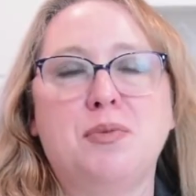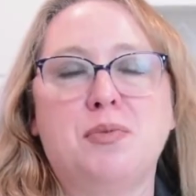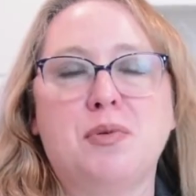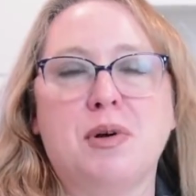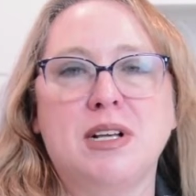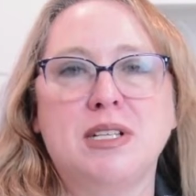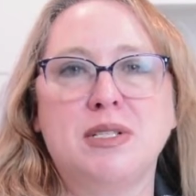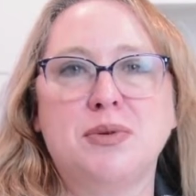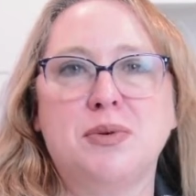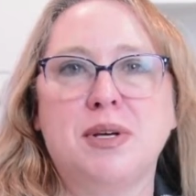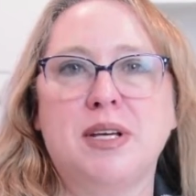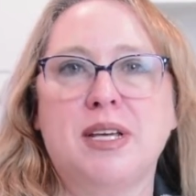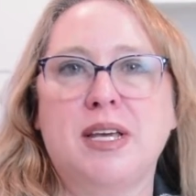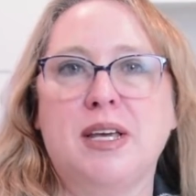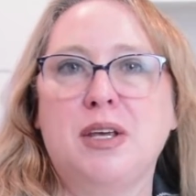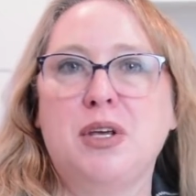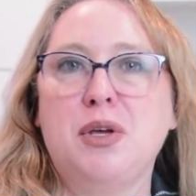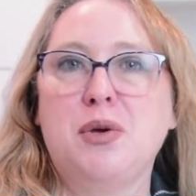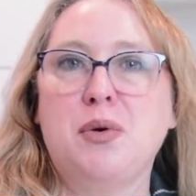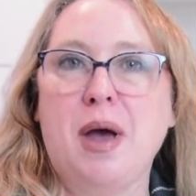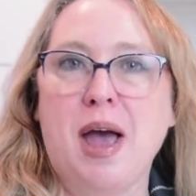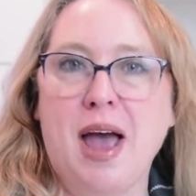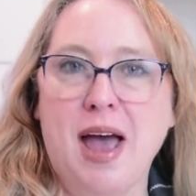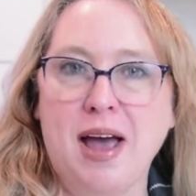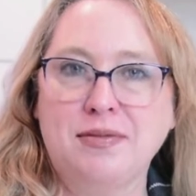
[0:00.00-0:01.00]
In New Brunswick,
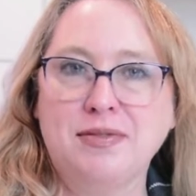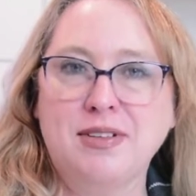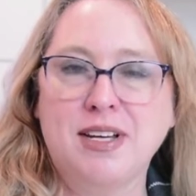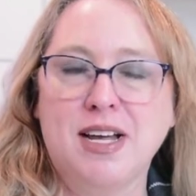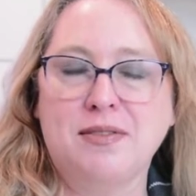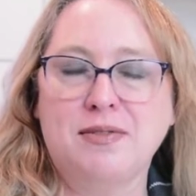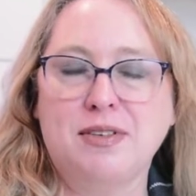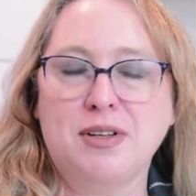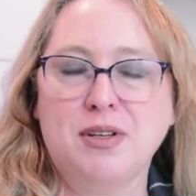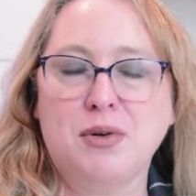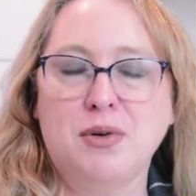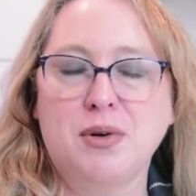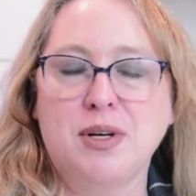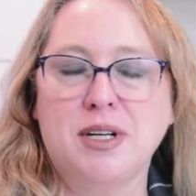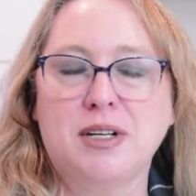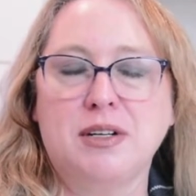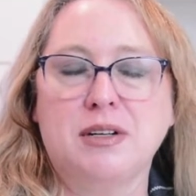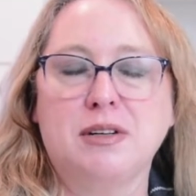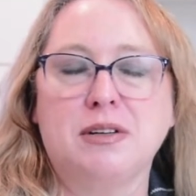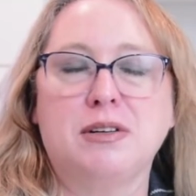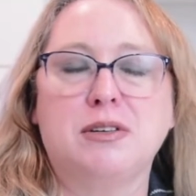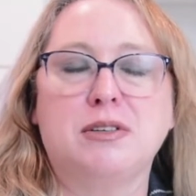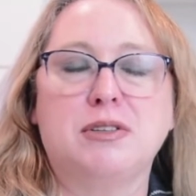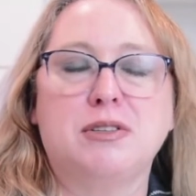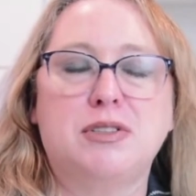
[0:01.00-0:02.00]
you have to have a
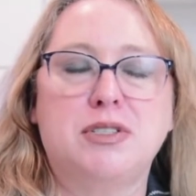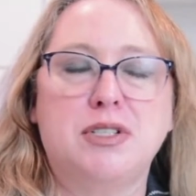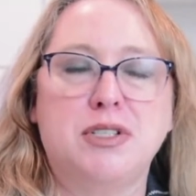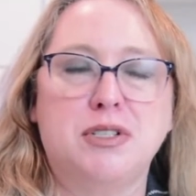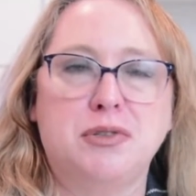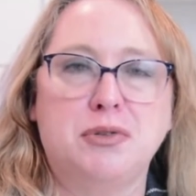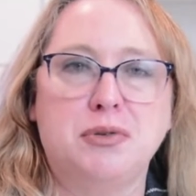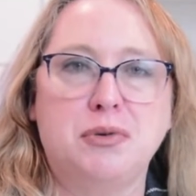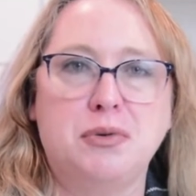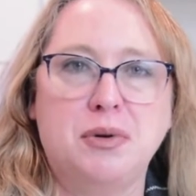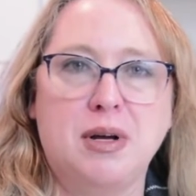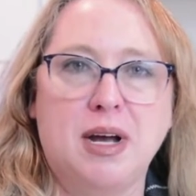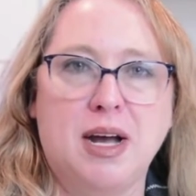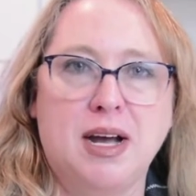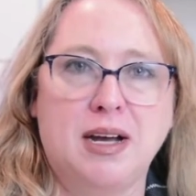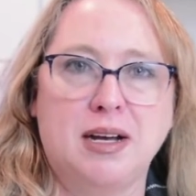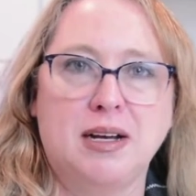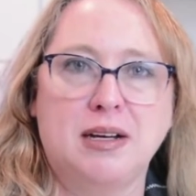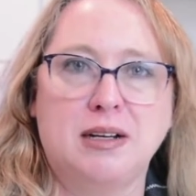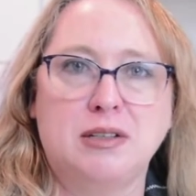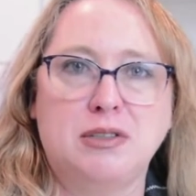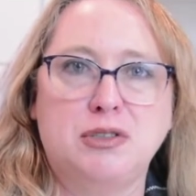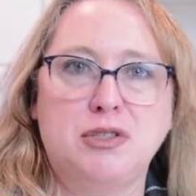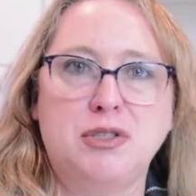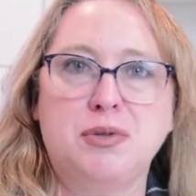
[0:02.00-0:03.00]
lawyer
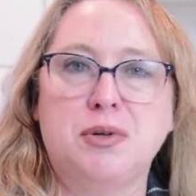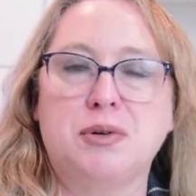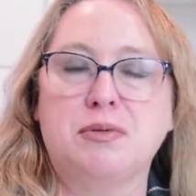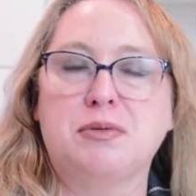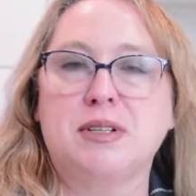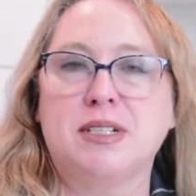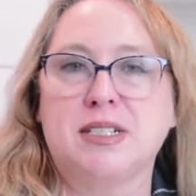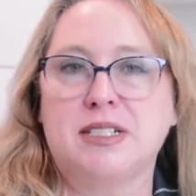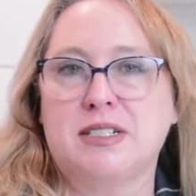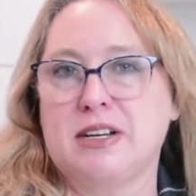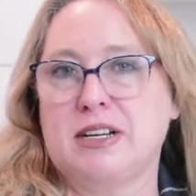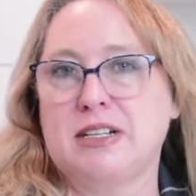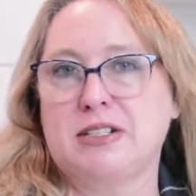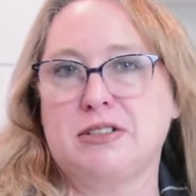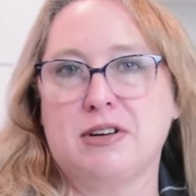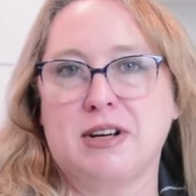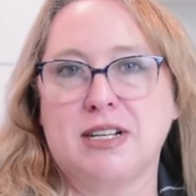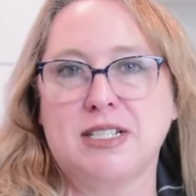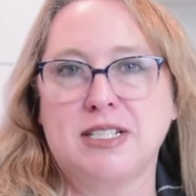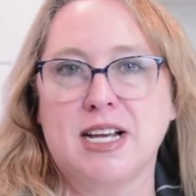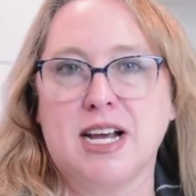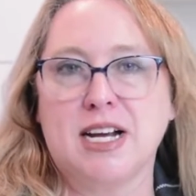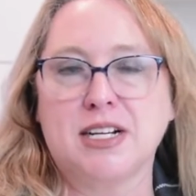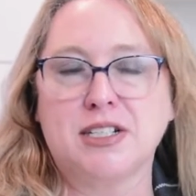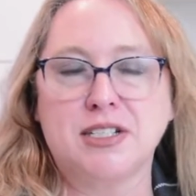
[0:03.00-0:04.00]
to do a real estate
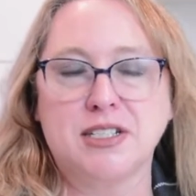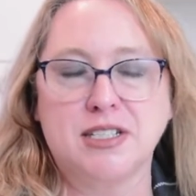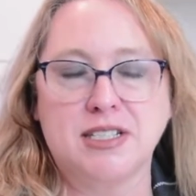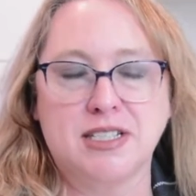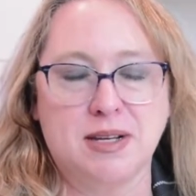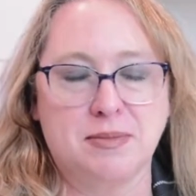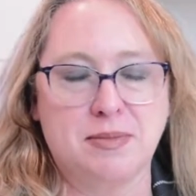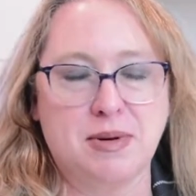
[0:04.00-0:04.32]
transaction.